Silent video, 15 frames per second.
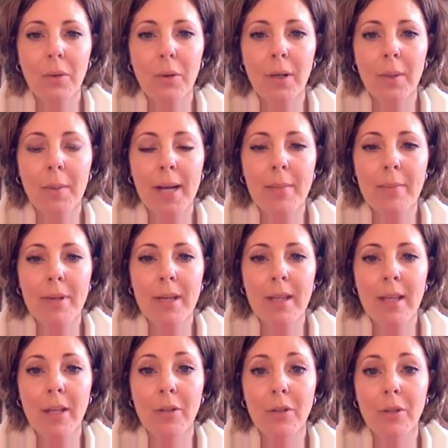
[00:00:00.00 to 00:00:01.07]
or it might be
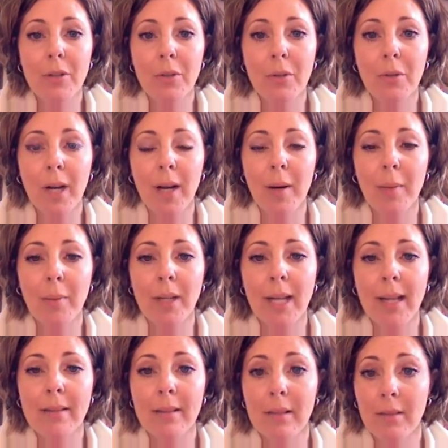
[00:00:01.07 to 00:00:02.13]
that you do
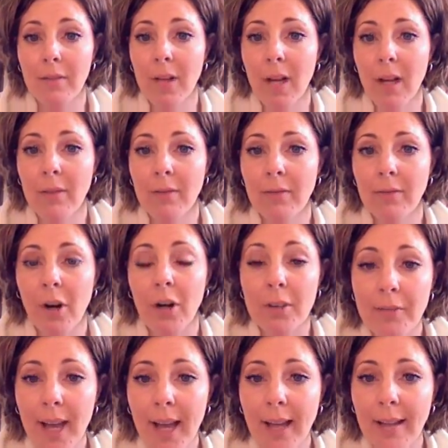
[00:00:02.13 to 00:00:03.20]
analysis of
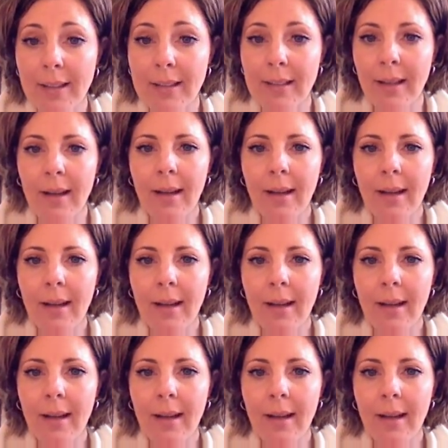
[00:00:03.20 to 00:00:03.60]
artifacts.